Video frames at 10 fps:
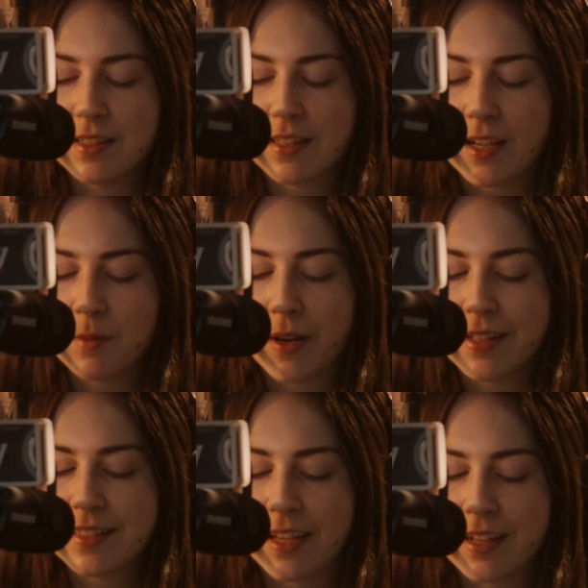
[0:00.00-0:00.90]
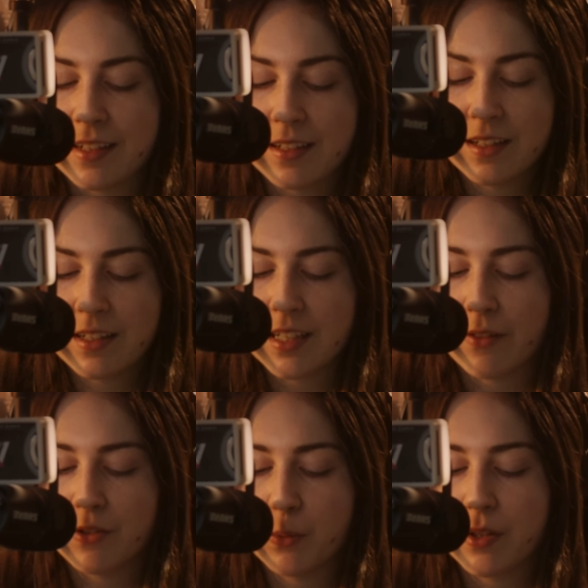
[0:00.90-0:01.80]
side by side,
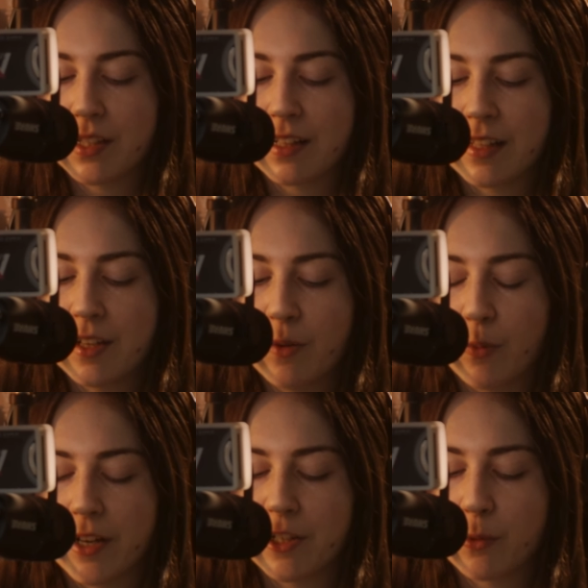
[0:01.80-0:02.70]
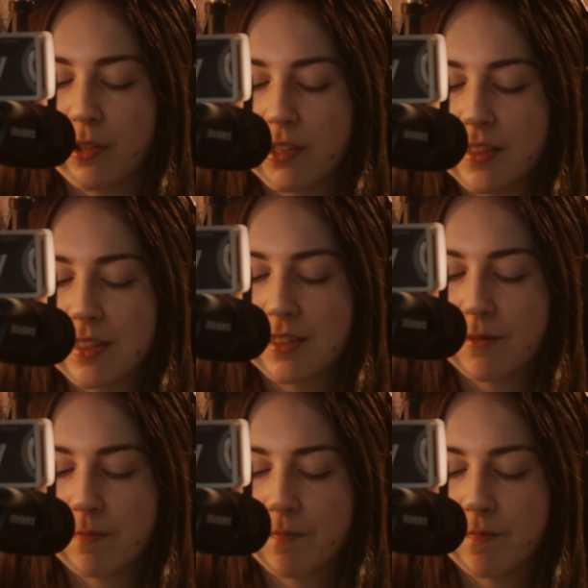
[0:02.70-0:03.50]
covered with clean white quilts.